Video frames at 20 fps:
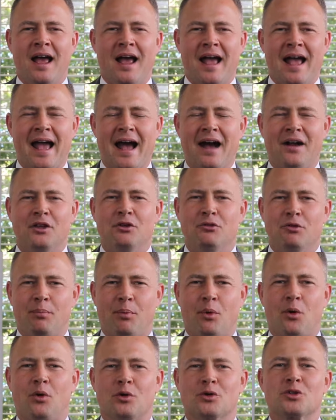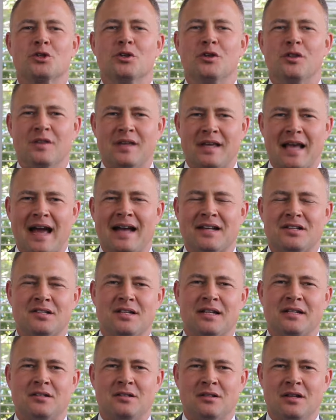How do you apportion the
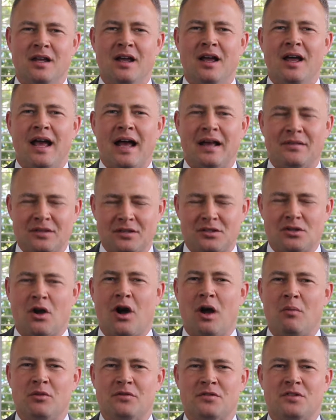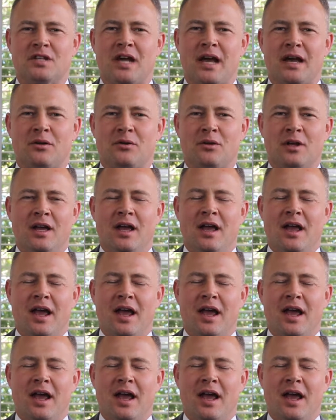assets at the time of sale?